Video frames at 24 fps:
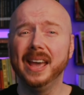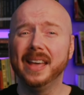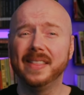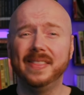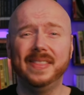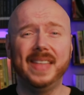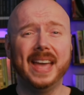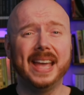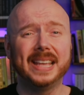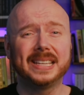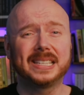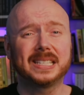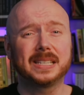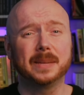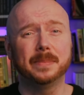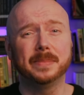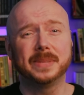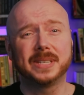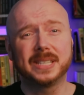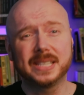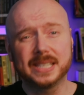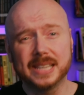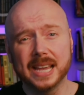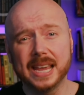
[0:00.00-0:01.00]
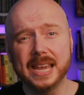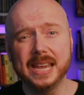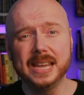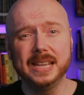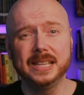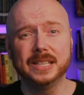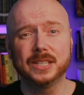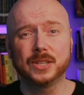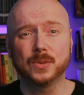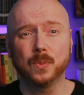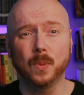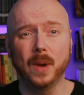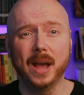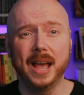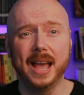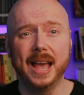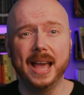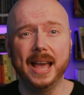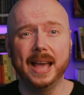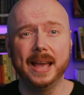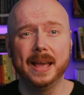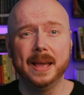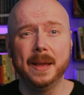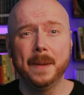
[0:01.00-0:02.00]
There's some scenes
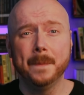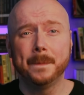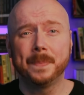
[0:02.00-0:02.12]
where